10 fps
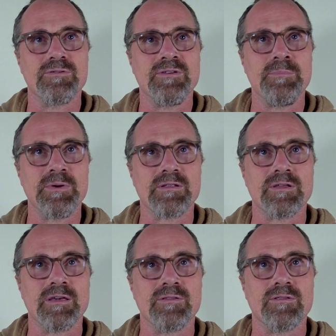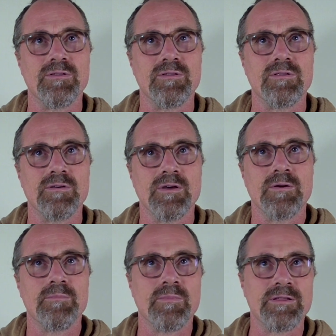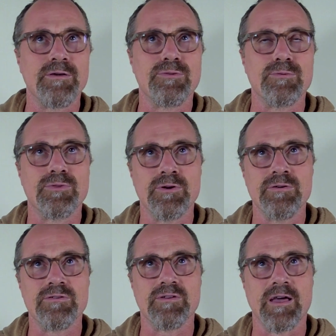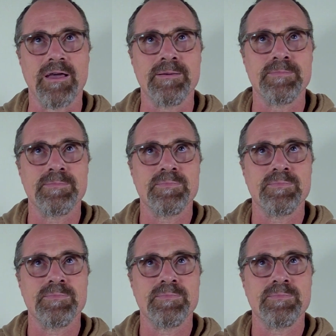typically, Monday through Thursday,